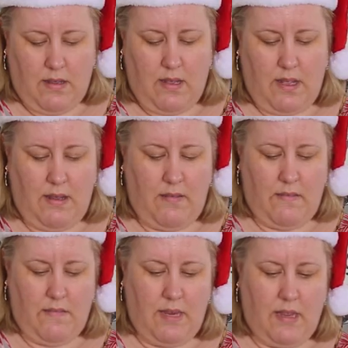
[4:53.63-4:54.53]
Okay,
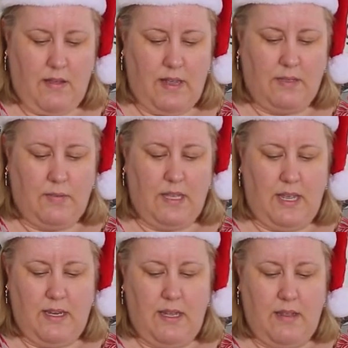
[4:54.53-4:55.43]
now as with
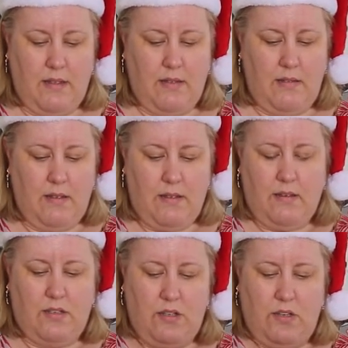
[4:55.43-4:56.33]
any
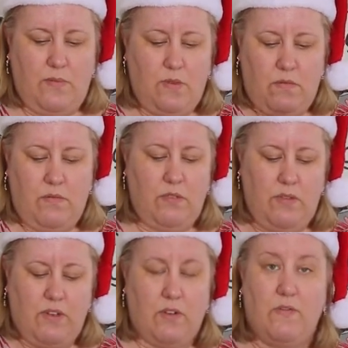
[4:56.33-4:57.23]
snowball,
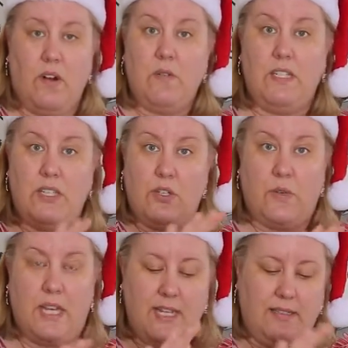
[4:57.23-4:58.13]
you've got to roll it in
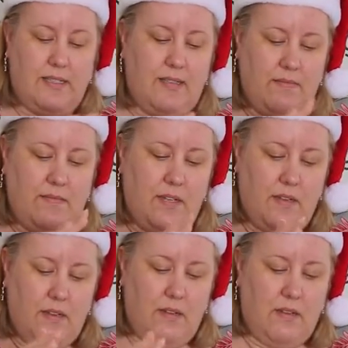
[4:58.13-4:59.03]
your hands
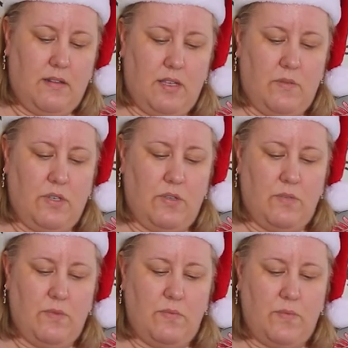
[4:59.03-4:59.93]
like you would a
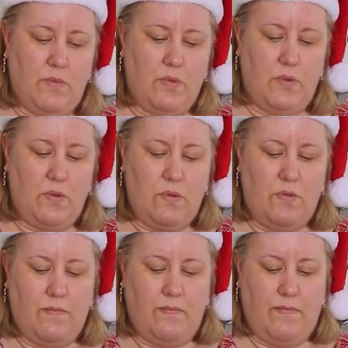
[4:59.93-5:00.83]
normal ball.